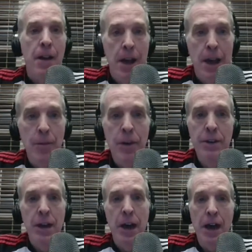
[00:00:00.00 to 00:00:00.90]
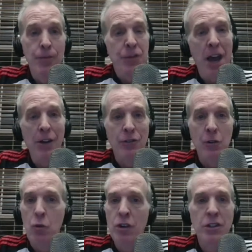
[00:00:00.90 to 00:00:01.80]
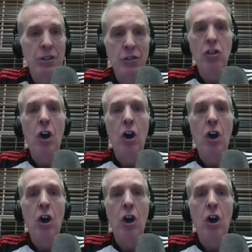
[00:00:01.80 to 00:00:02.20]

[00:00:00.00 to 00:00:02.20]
him and Townsend were just